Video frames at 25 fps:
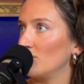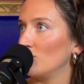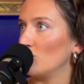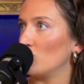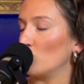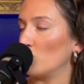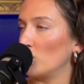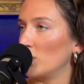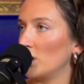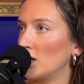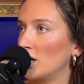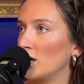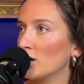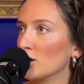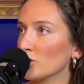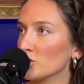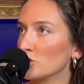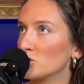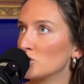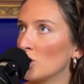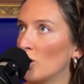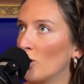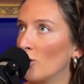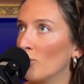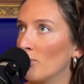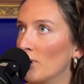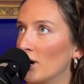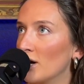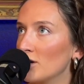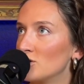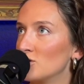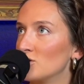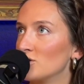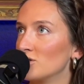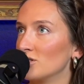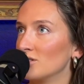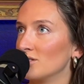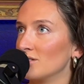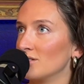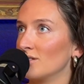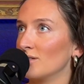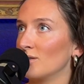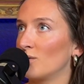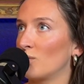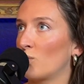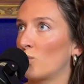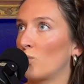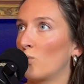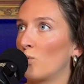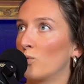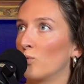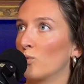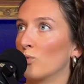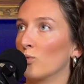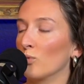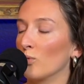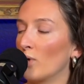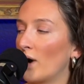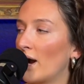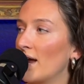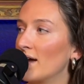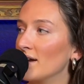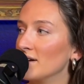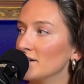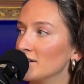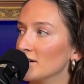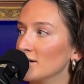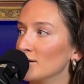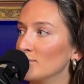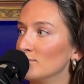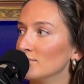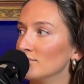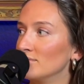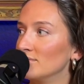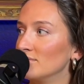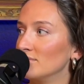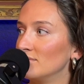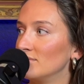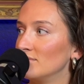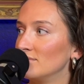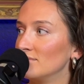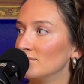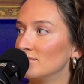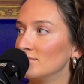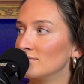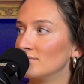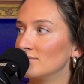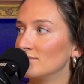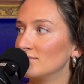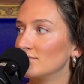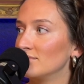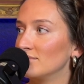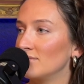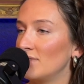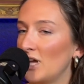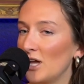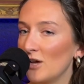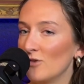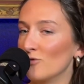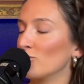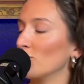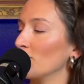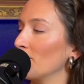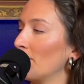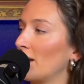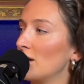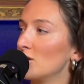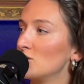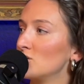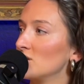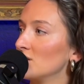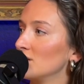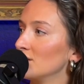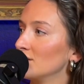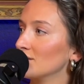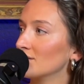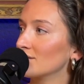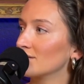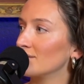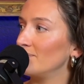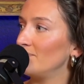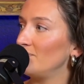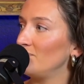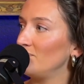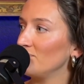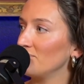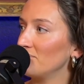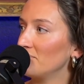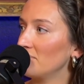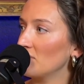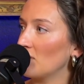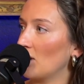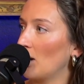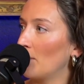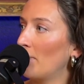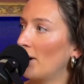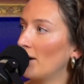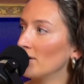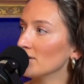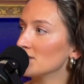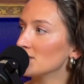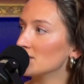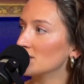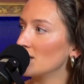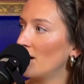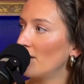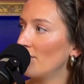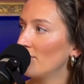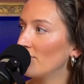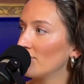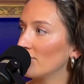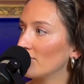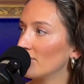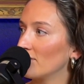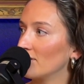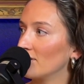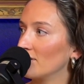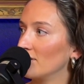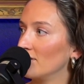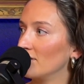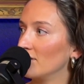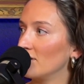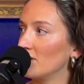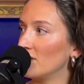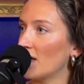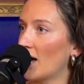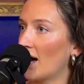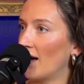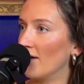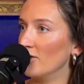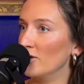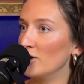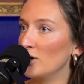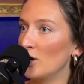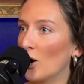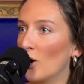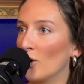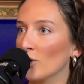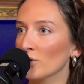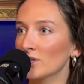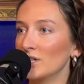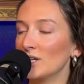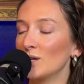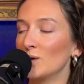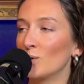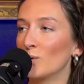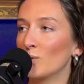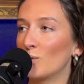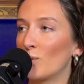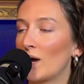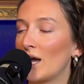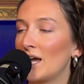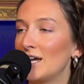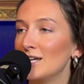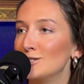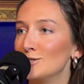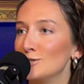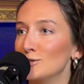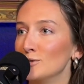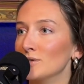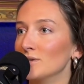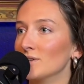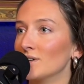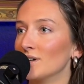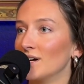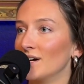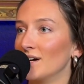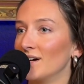we hear so much random information about stuff that the only way to